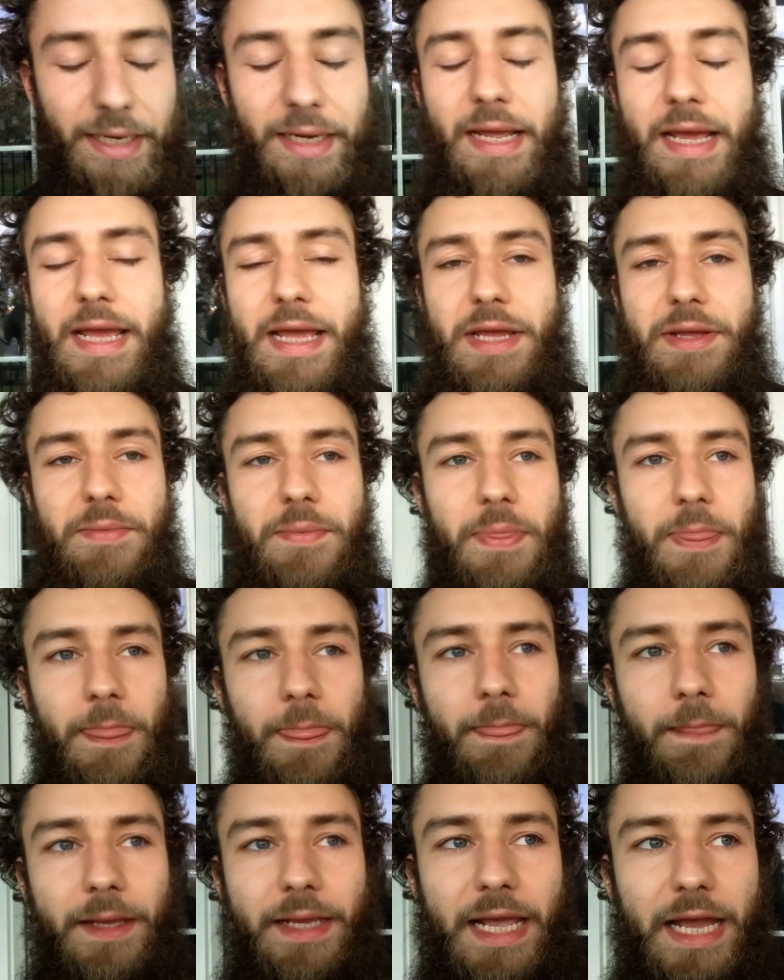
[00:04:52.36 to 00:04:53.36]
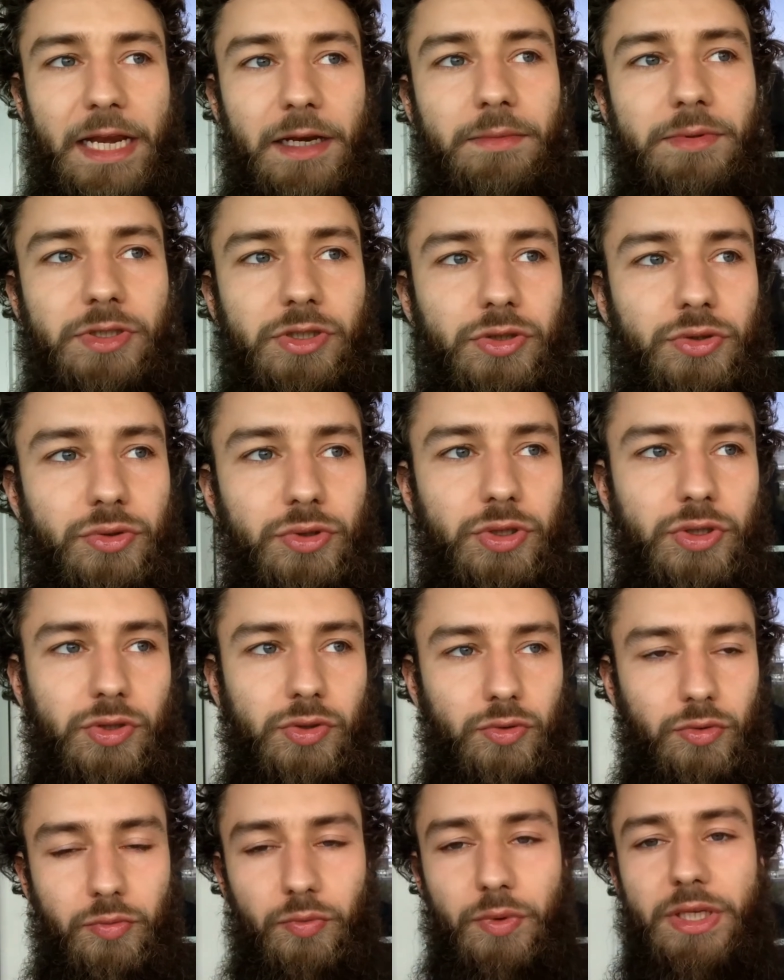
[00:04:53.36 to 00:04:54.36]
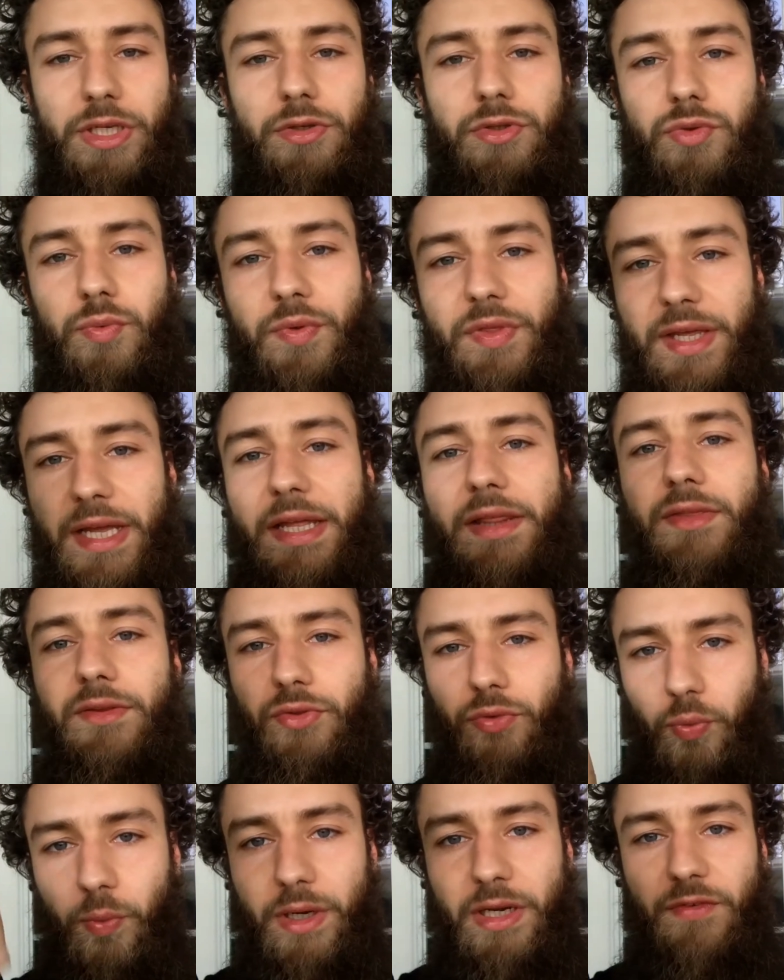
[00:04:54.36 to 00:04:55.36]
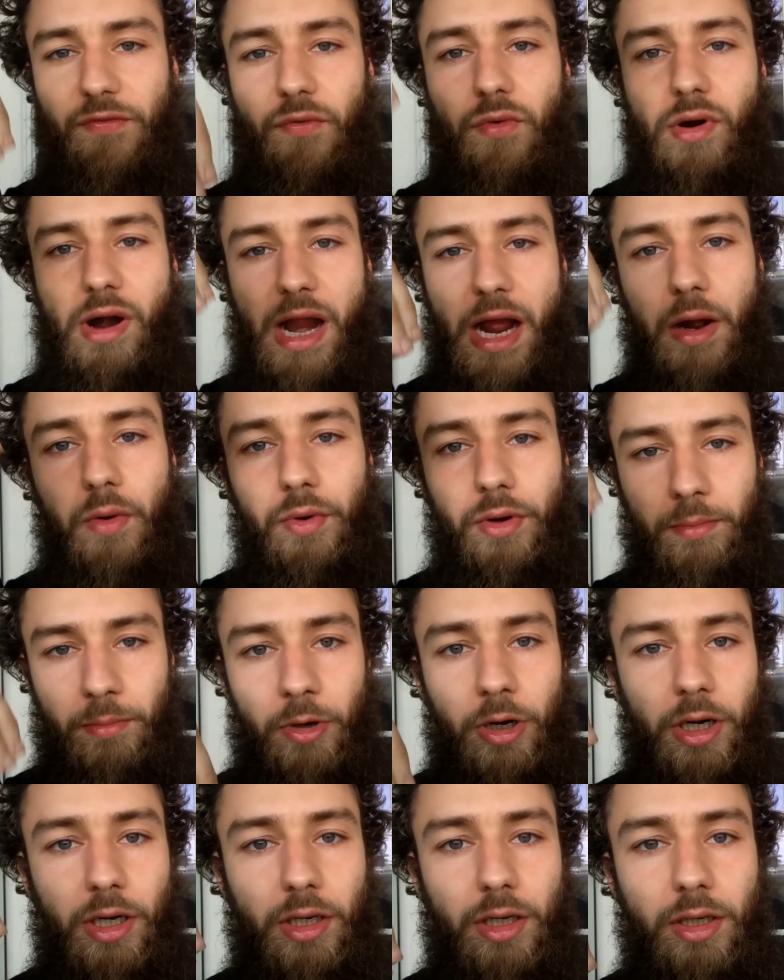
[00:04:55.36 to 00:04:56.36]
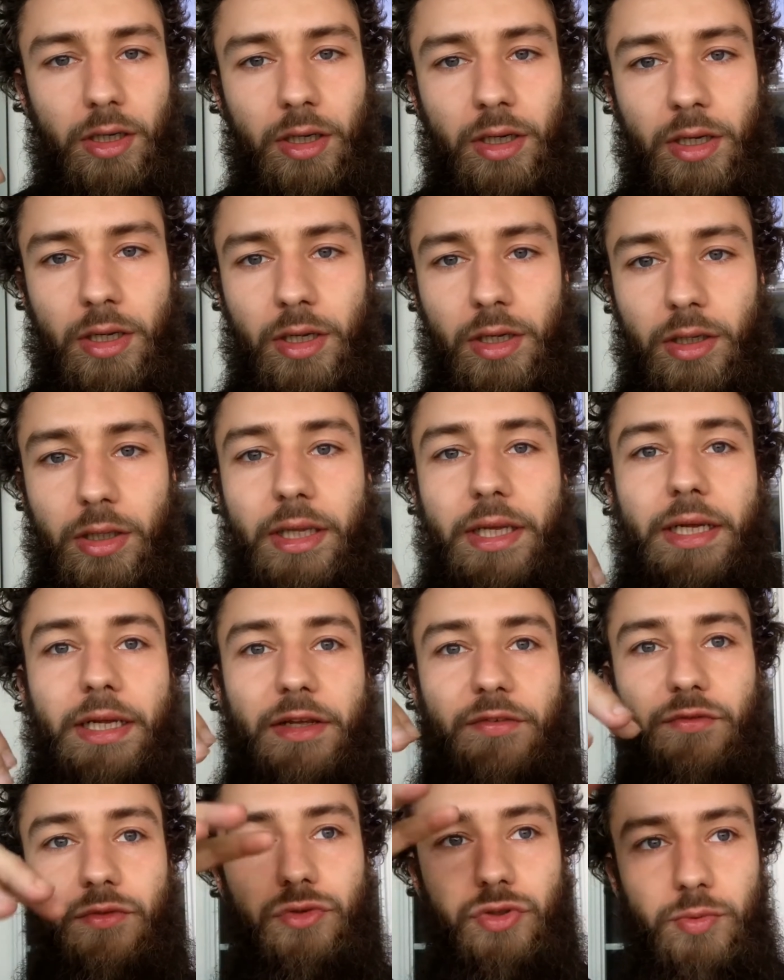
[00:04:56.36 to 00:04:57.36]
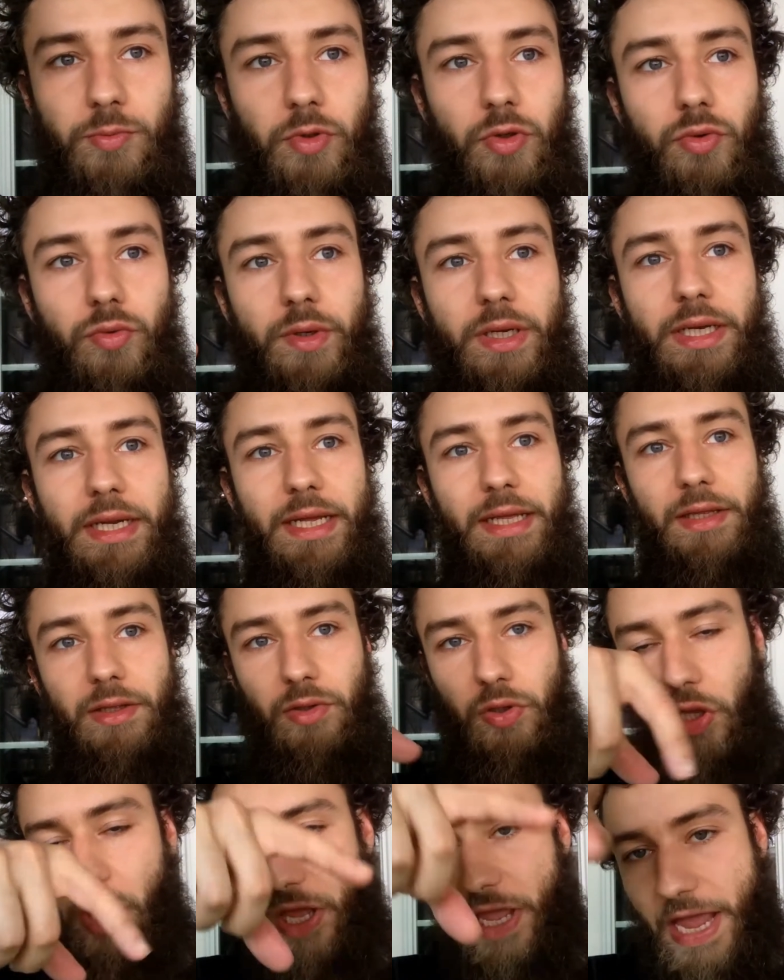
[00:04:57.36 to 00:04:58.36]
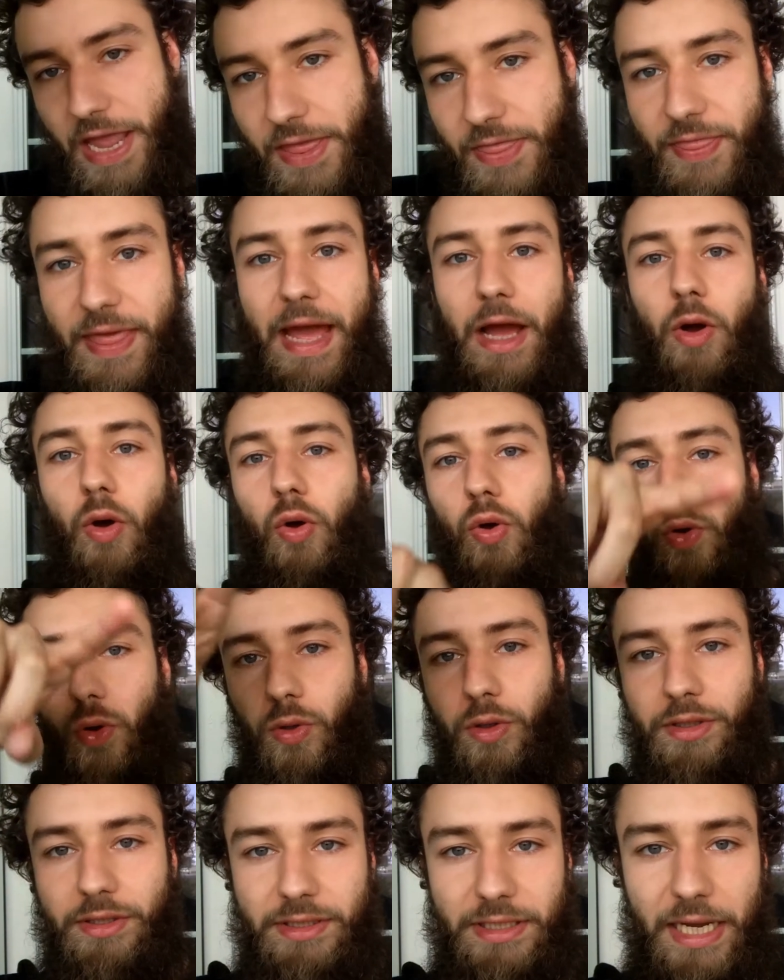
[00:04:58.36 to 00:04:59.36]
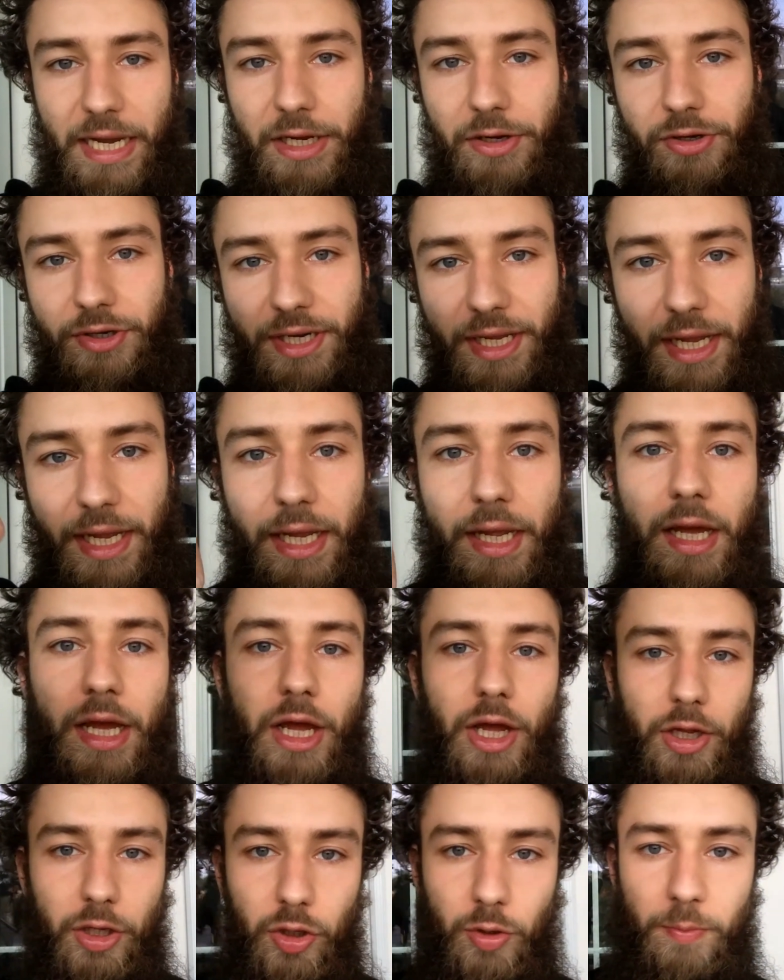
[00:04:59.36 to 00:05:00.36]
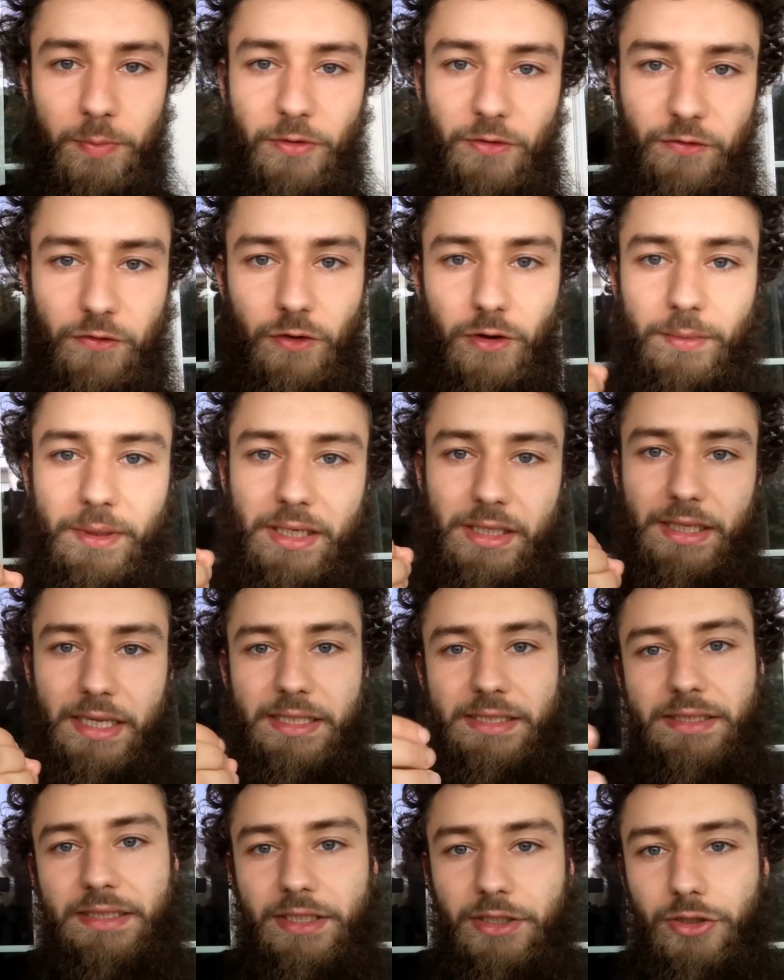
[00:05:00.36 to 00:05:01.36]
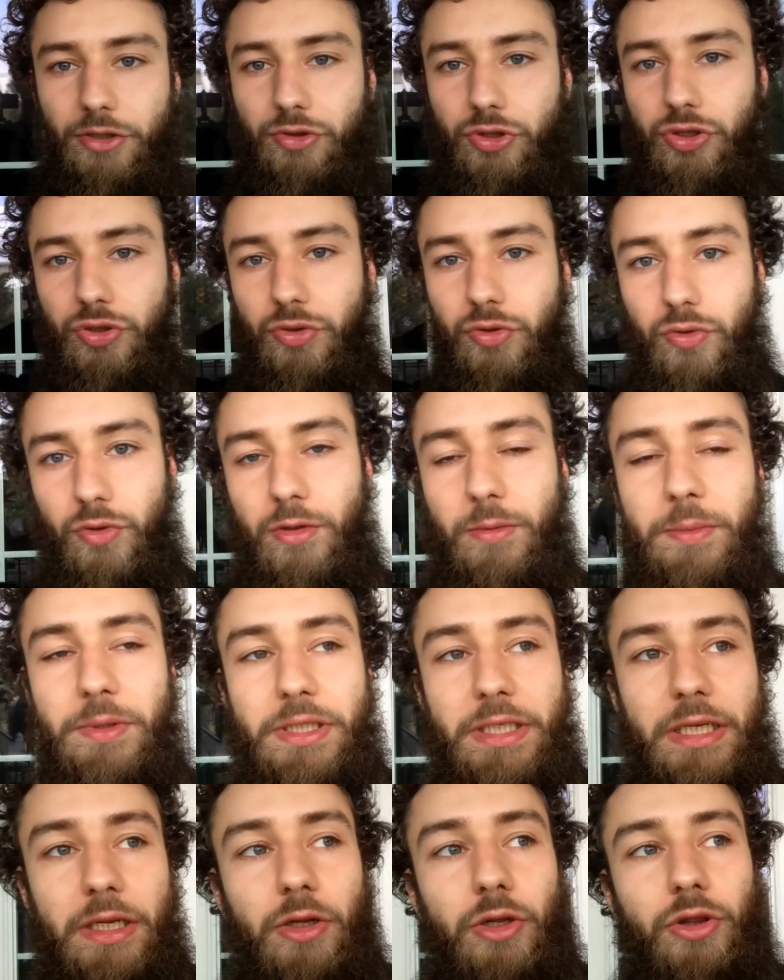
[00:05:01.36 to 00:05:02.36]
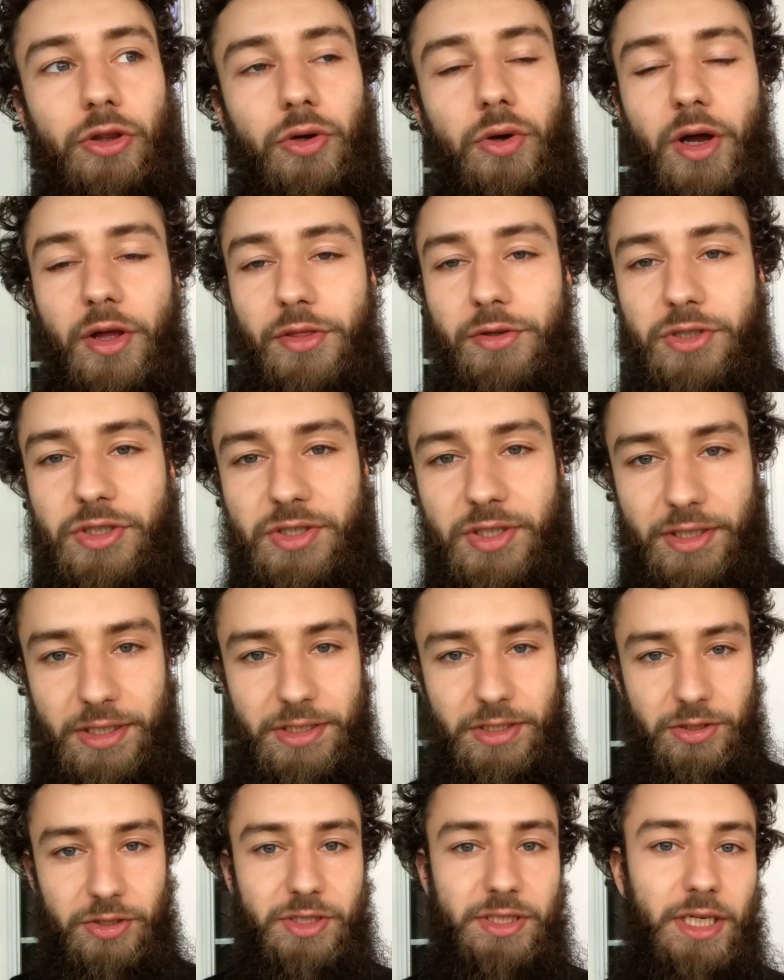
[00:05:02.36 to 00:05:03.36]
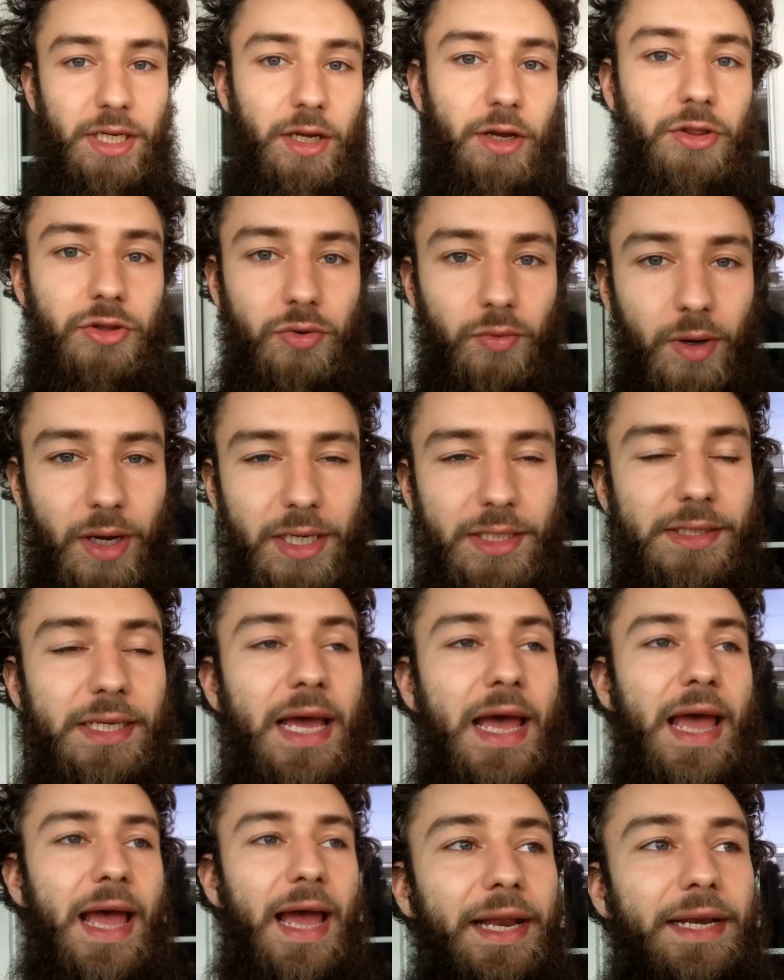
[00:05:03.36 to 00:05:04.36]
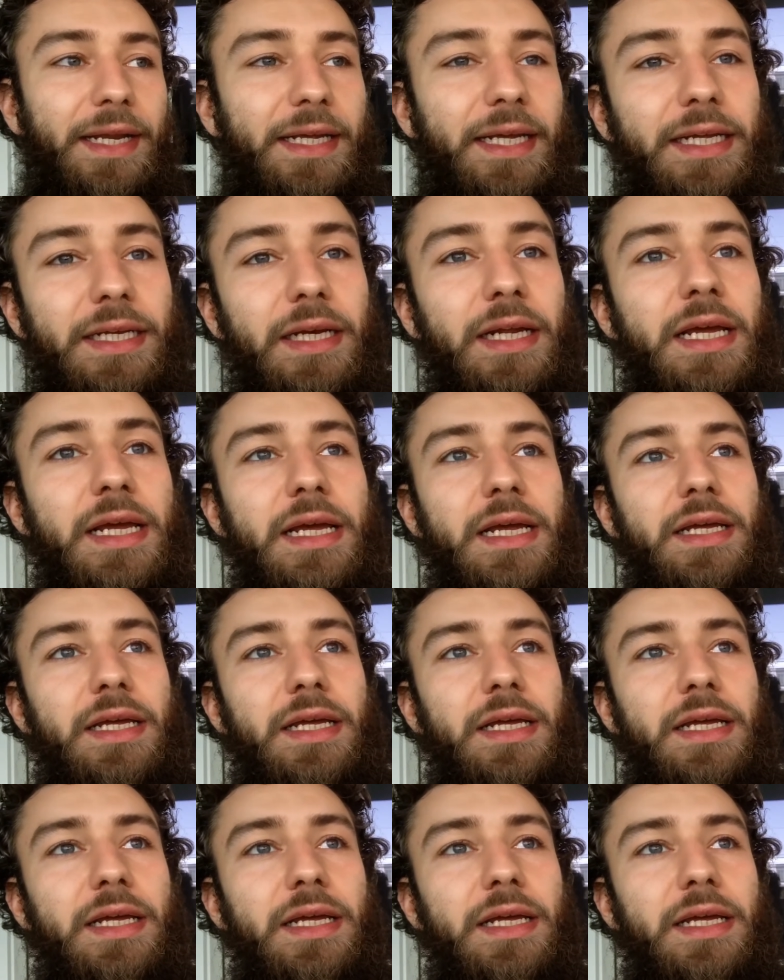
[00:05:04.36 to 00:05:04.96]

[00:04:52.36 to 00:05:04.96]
that cannabis use or weed use within the 24-hour mark, like if you smoke weed in that whole entire day, you're performing less than you should normally, although other studies are saying otherwise. And again,